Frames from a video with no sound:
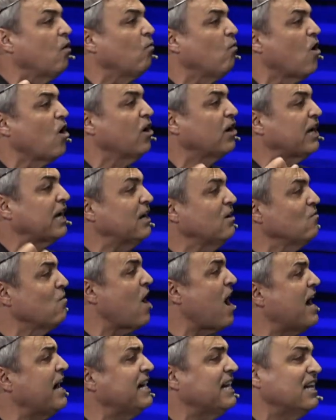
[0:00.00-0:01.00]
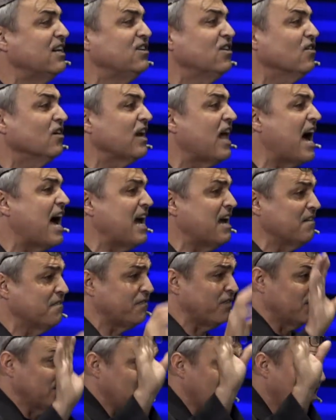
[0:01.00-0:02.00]
working right in your
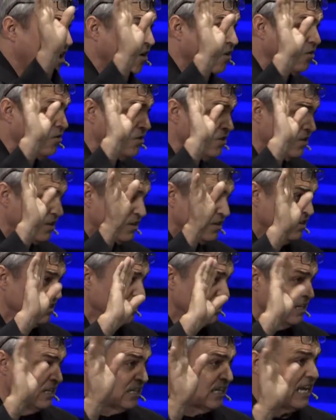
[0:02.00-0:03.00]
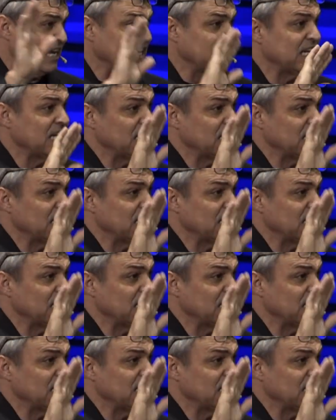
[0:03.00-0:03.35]
life. Are y'all can